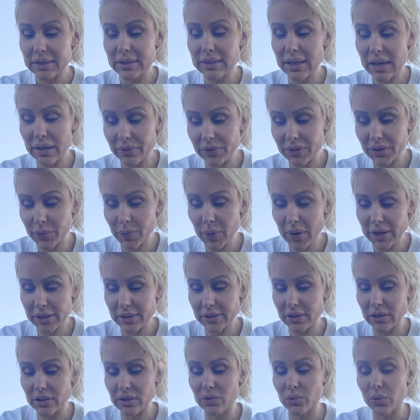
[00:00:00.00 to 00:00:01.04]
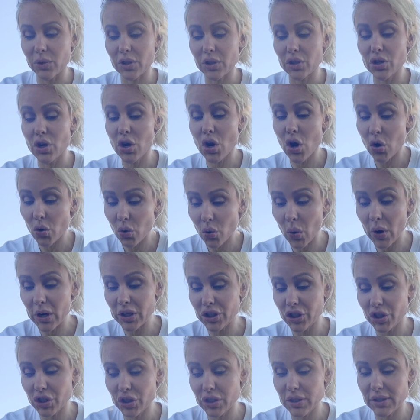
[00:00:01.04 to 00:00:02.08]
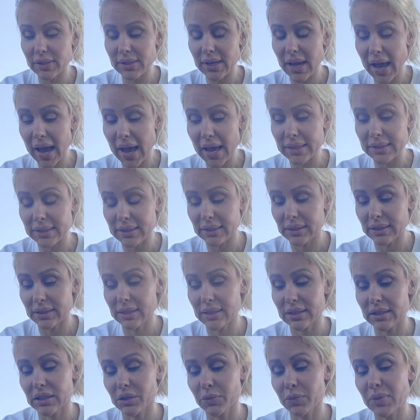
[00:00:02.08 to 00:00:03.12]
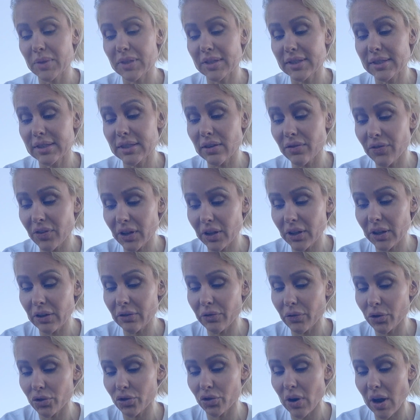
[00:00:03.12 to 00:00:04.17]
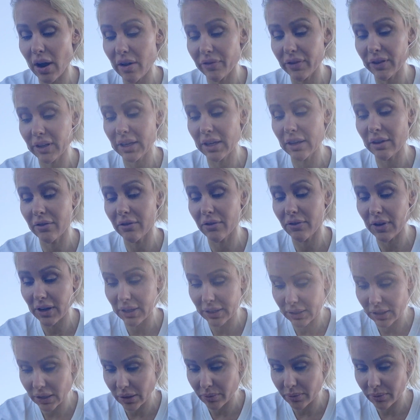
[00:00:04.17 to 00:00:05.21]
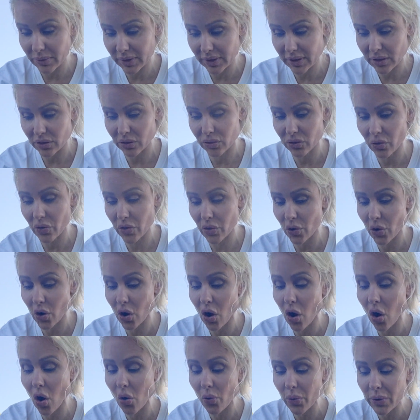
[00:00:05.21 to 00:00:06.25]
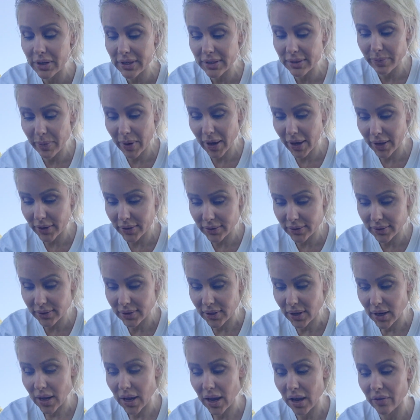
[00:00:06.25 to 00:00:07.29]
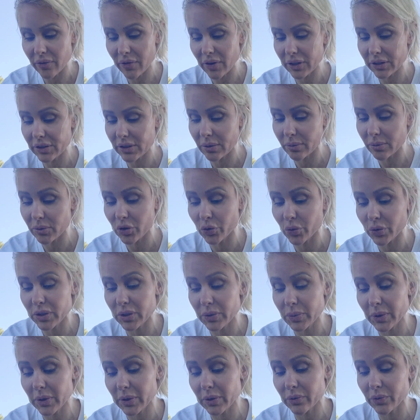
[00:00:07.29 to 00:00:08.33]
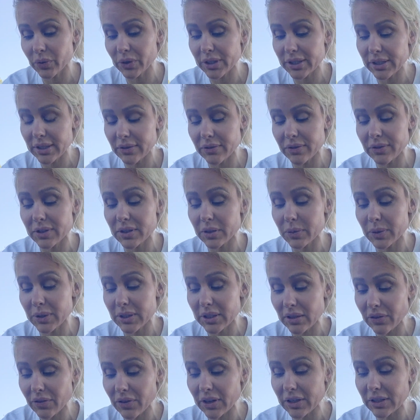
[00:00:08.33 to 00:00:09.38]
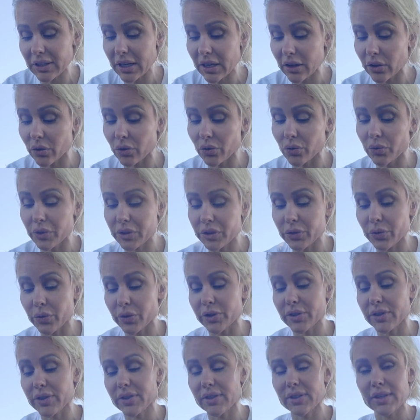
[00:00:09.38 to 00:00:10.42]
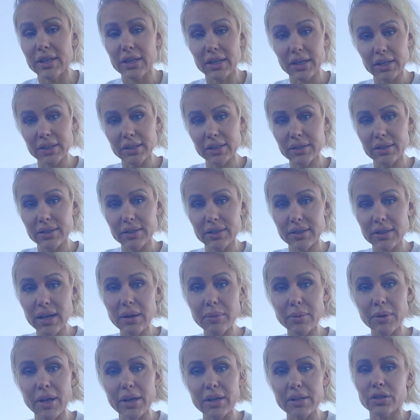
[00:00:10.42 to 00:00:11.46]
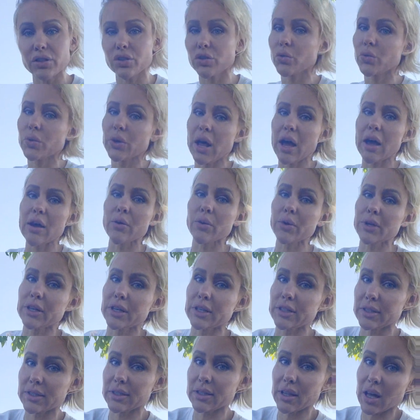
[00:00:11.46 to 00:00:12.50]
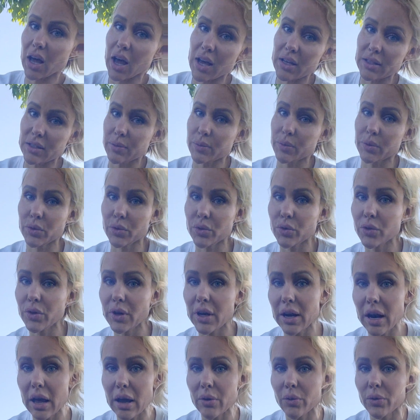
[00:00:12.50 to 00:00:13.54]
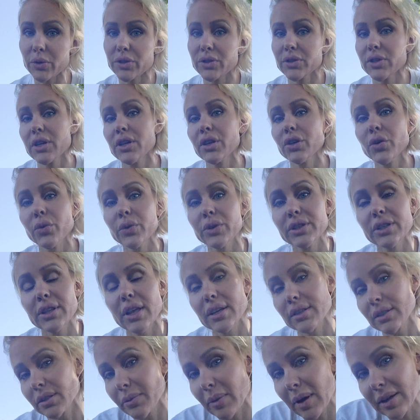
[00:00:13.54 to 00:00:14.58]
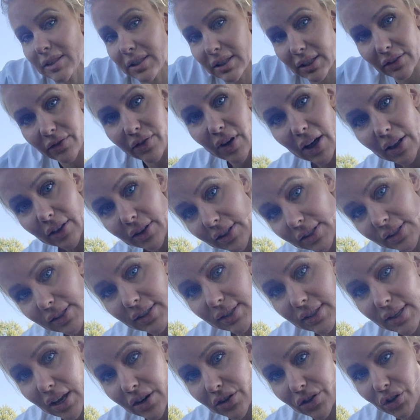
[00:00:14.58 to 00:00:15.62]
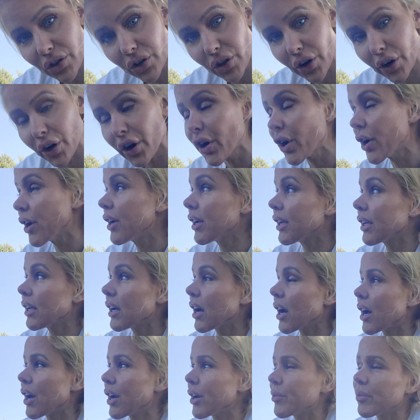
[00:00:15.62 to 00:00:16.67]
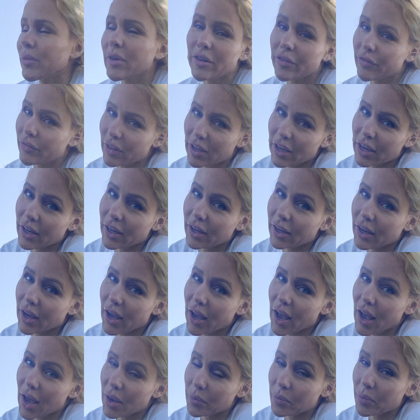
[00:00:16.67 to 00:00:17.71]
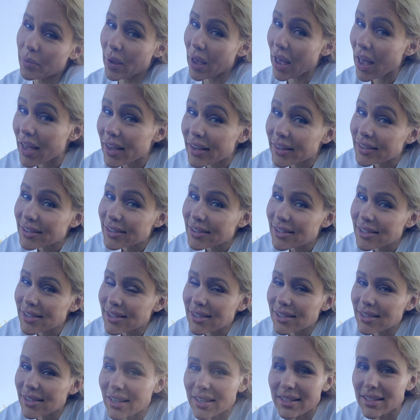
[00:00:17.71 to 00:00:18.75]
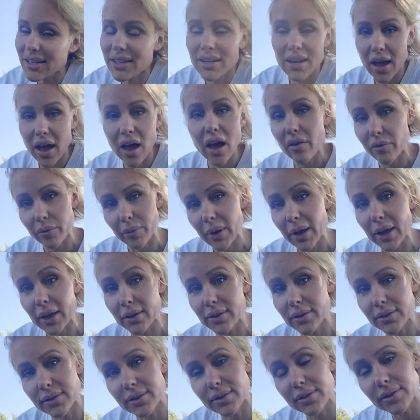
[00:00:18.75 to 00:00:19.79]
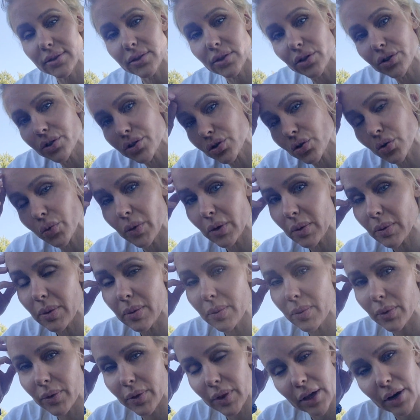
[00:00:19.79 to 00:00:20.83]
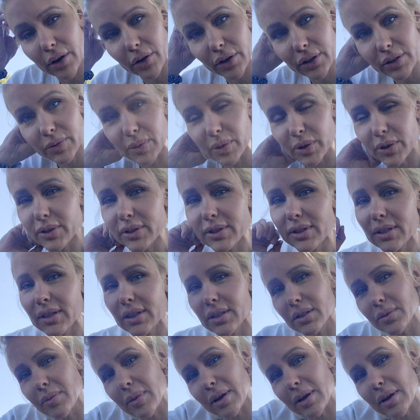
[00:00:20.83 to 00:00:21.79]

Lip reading: safe spaces with no questions asked, specifically for trafficking victims. So there are always beds, and victims receive specific tailored resources they need to stabilize. So when I went into the hospital and I was going to go into that domestic violence center, if they had beds, they didn't have beds. There's so many people that are experiencing